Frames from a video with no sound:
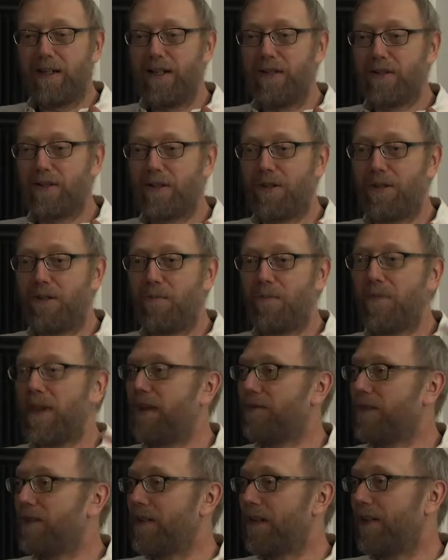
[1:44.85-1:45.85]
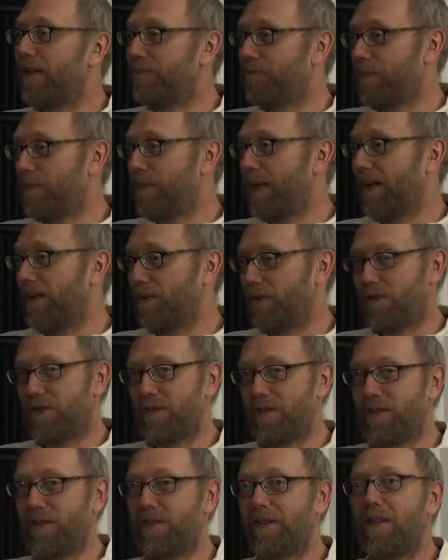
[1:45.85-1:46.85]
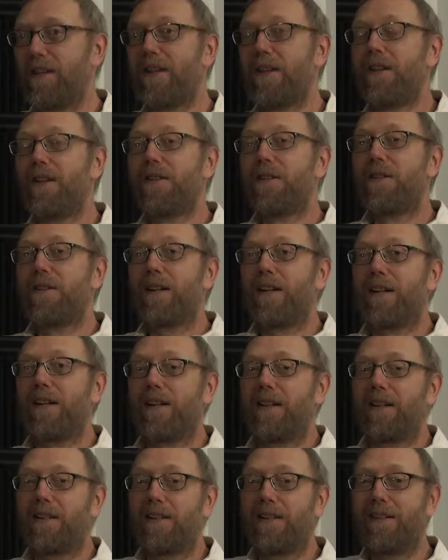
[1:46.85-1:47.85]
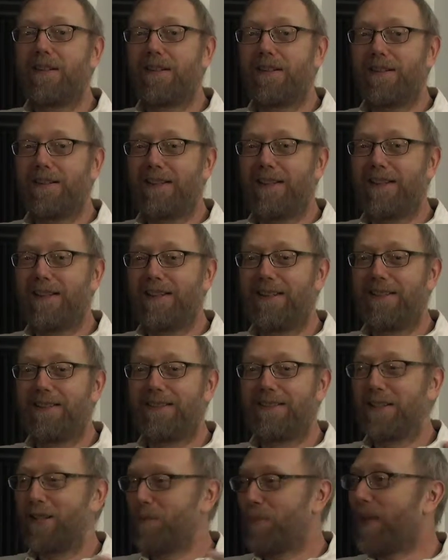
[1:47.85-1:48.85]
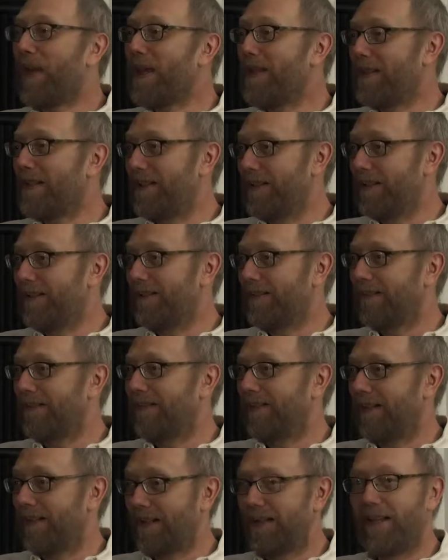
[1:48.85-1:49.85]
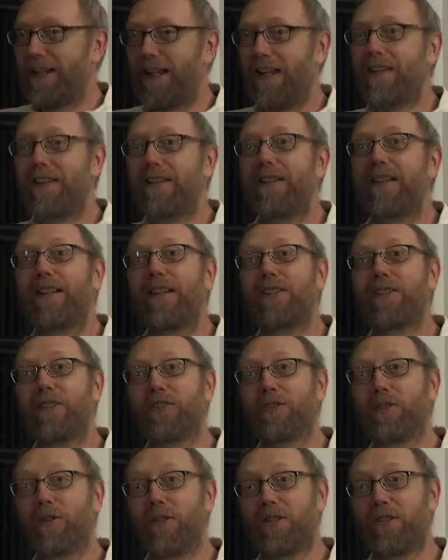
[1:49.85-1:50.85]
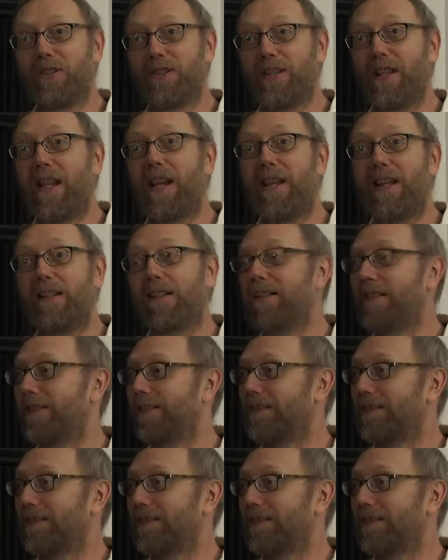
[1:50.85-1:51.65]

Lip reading: And so every night for my journal, I did a painting on that, and then I just took a slide